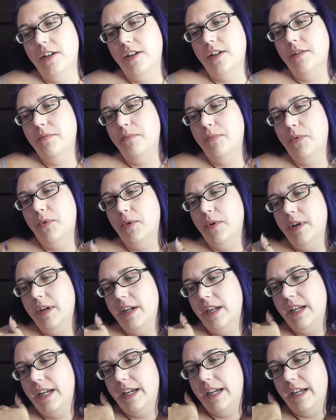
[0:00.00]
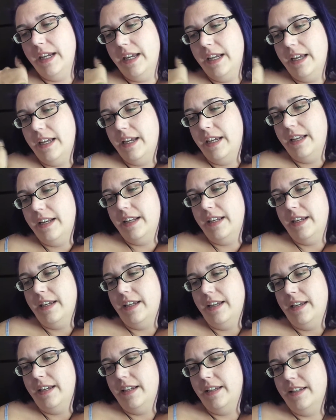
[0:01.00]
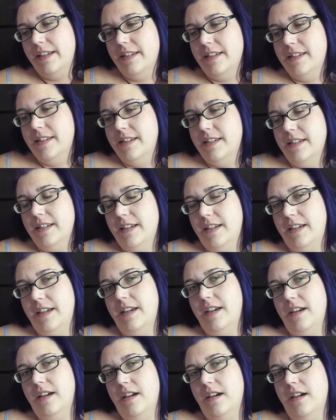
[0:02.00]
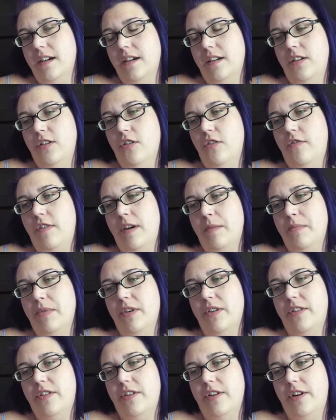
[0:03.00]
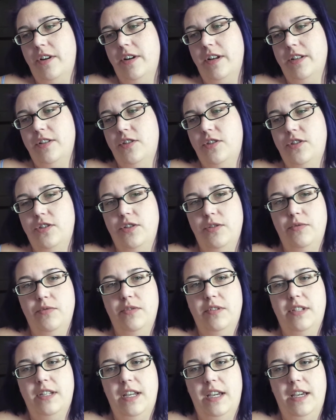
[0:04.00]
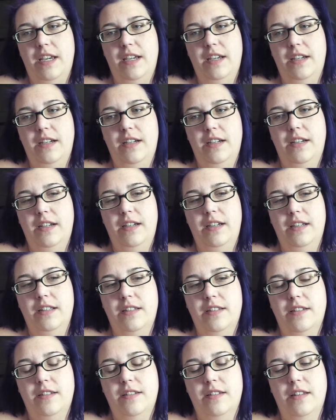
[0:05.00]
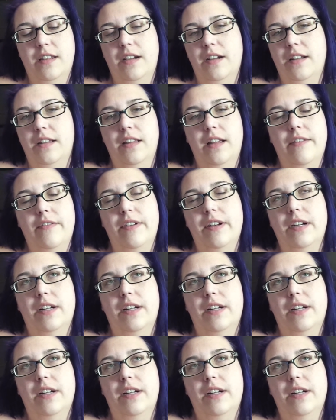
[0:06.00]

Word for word: Good morning. It is uh, November 3rd. It's Tuesday. It's like 11